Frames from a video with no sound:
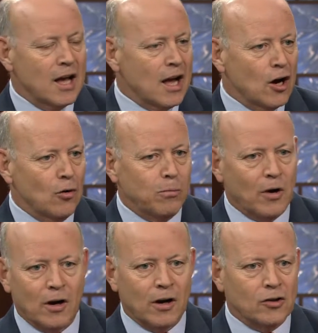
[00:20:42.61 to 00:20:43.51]
help
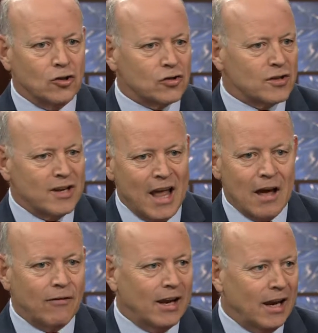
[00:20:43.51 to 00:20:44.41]
on just
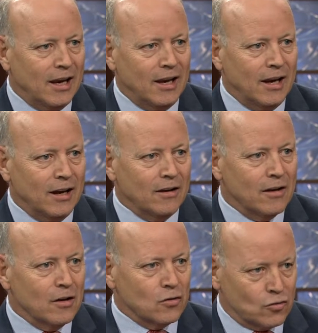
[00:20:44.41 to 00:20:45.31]
navigating
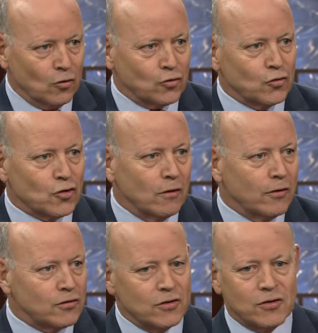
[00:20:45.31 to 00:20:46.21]
social
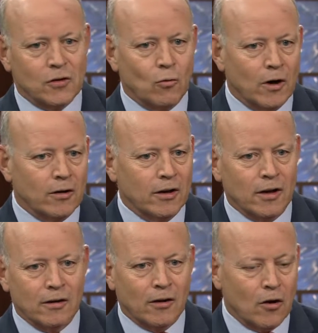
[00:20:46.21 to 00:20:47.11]
services and where
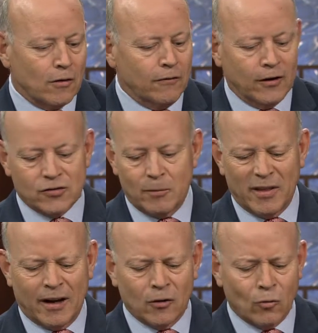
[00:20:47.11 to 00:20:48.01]
to go to fix
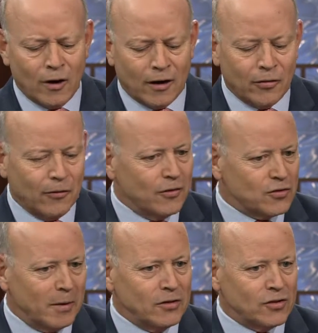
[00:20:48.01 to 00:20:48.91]
something. I was walking through the
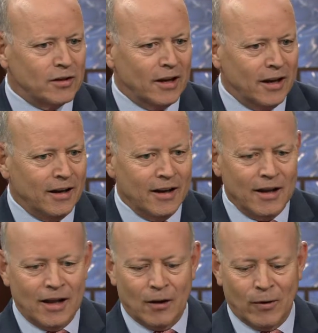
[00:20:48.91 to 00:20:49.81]
space today
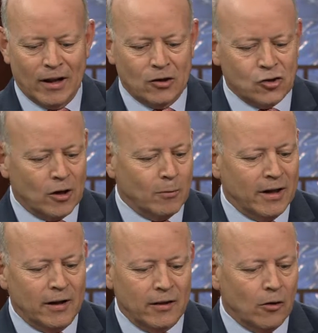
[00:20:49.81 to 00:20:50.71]
and we had a
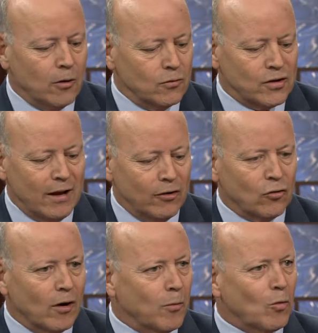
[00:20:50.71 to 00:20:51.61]
gentleman in there who was having
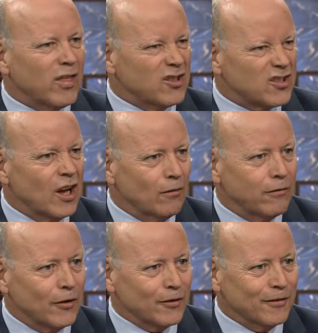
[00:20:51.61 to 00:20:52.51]
trouble with his cell
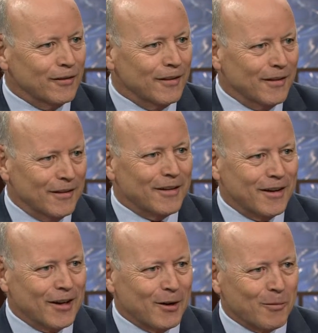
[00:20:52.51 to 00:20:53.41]
phone. Yeah.
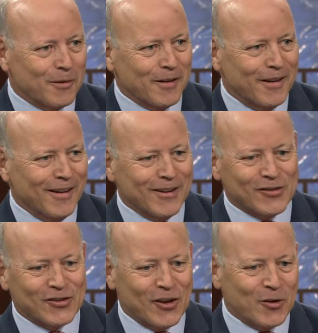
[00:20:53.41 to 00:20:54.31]
Um, and
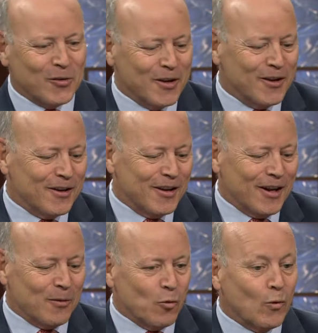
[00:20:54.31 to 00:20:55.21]
so
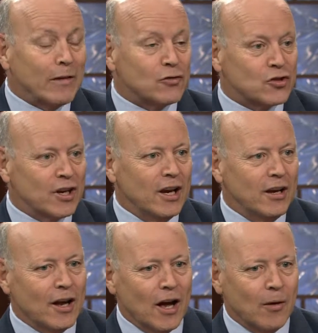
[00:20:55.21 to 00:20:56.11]
um, we've
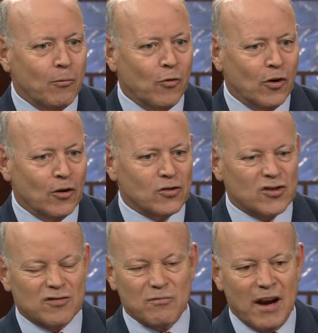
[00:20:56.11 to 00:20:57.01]
seen
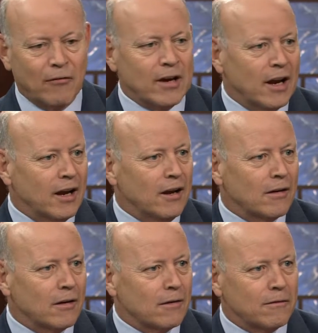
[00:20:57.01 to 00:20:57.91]
upwards every day
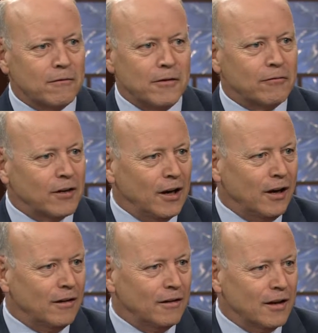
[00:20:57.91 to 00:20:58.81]
of
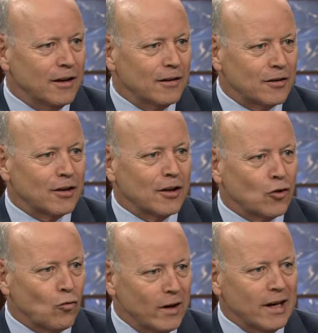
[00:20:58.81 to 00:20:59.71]
15 to
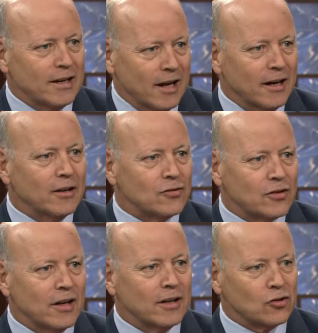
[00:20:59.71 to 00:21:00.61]
20 tenants
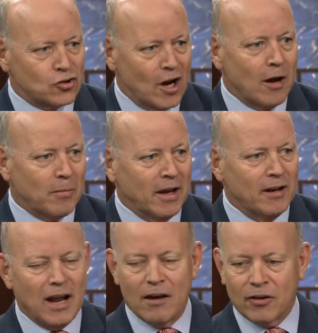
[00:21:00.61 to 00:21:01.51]
that stop
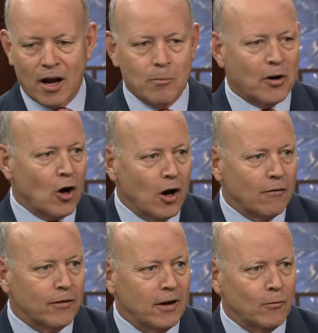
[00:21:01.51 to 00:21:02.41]
in, have a cup of
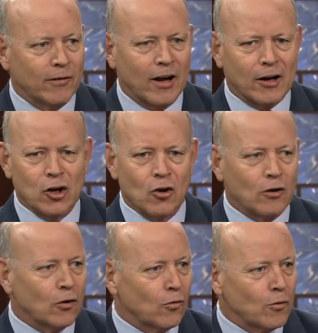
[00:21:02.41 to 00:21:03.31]
coffee. We've got a
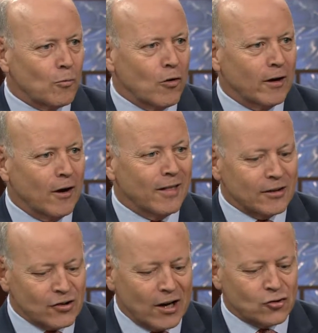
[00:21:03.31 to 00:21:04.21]
yoga group going on
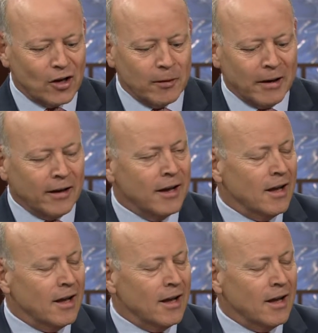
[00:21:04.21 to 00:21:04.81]
that's actually being